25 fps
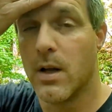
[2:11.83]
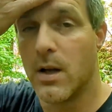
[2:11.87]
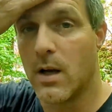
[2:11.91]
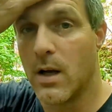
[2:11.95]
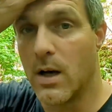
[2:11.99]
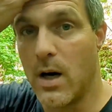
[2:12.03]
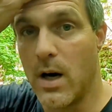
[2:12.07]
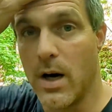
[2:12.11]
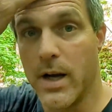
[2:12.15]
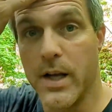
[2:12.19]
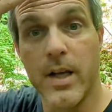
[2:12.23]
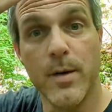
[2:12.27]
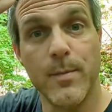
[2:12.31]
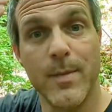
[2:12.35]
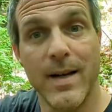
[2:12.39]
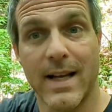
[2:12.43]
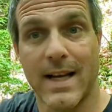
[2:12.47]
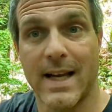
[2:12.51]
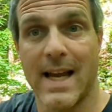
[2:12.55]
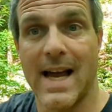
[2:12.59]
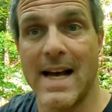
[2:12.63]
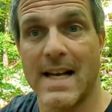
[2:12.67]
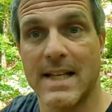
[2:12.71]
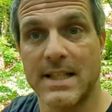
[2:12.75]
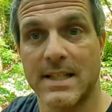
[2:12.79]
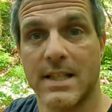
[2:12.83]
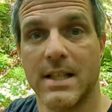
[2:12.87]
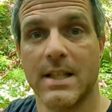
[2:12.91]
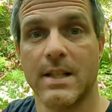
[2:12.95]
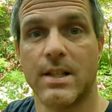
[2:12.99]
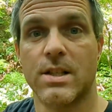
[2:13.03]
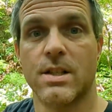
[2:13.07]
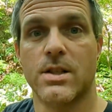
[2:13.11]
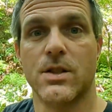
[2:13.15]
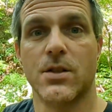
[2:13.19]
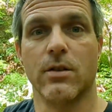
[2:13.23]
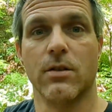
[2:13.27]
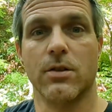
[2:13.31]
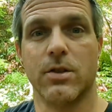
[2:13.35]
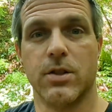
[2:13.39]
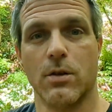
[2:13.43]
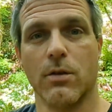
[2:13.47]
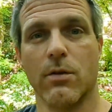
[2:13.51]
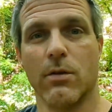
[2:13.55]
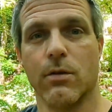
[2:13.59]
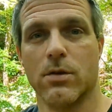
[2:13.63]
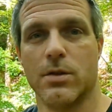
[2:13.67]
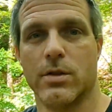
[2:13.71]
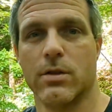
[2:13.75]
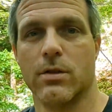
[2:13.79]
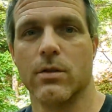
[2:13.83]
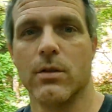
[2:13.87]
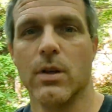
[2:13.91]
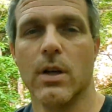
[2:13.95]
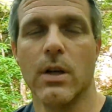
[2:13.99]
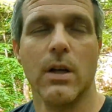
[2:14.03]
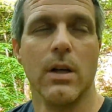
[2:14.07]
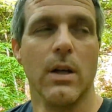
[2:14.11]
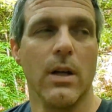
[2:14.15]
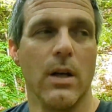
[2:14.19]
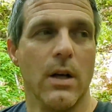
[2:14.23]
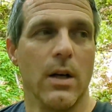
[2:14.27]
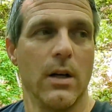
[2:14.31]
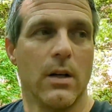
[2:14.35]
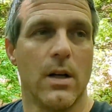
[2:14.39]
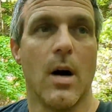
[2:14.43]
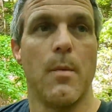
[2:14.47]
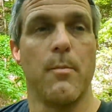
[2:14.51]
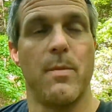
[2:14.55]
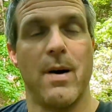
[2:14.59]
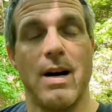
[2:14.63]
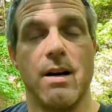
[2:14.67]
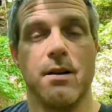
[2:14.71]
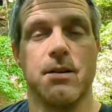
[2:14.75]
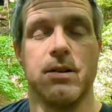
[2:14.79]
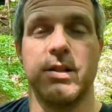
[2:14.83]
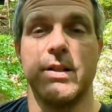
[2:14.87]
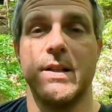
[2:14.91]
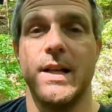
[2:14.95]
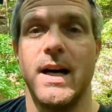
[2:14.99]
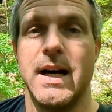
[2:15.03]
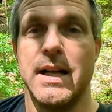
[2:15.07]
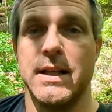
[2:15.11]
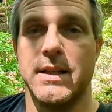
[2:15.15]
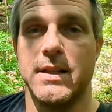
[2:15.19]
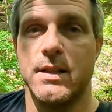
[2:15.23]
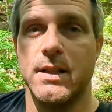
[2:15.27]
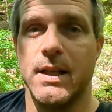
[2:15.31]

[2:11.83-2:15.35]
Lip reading: humic acids, so compounds that